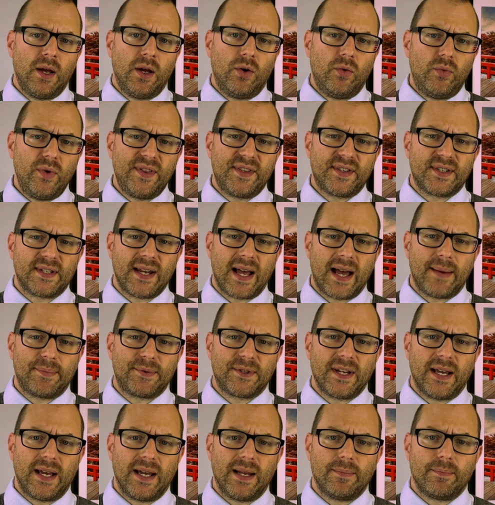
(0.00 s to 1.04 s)
with
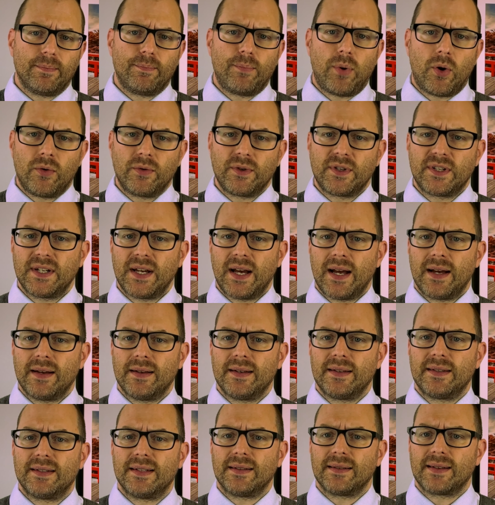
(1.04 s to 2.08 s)
stops at Ponta
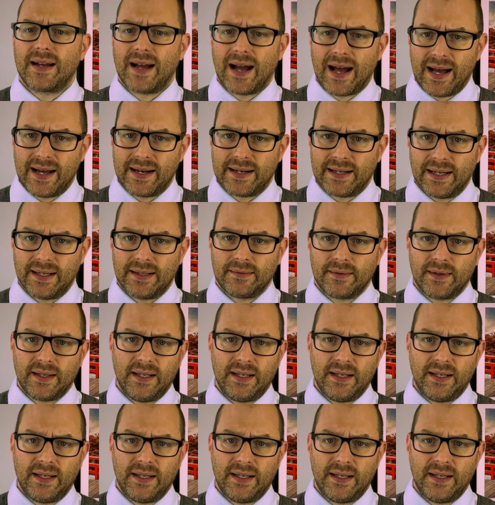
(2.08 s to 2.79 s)
Delgada